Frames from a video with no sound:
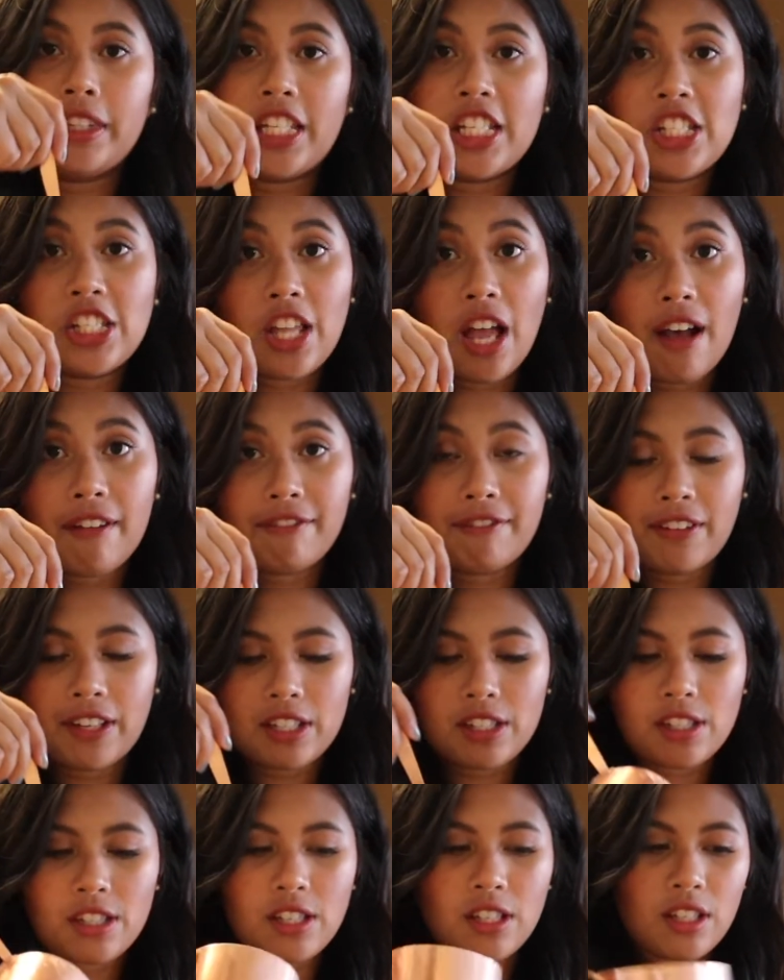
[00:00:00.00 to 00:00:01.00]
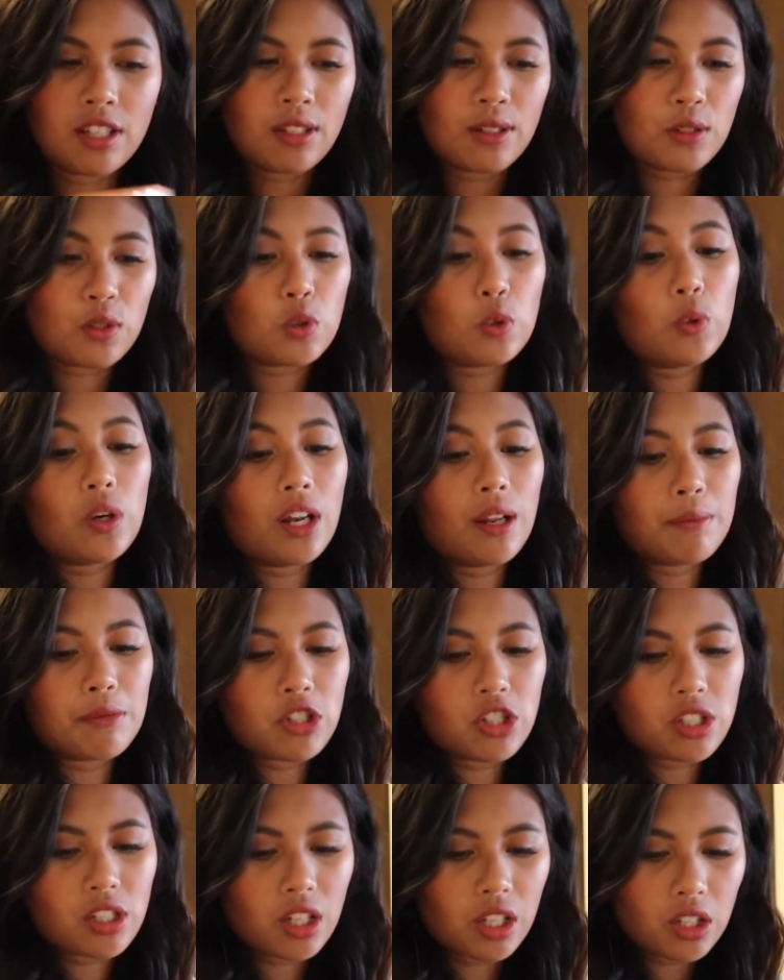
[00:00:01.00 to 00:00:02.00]
does not fit. So what I'm
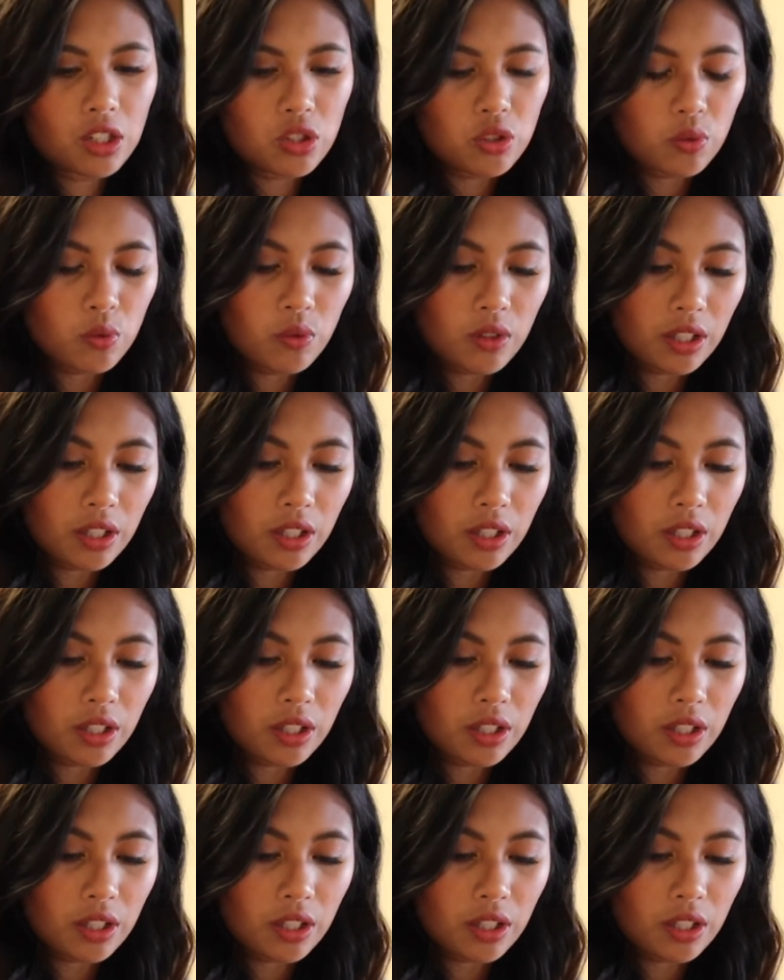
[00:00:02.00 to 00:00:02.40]
just gonna do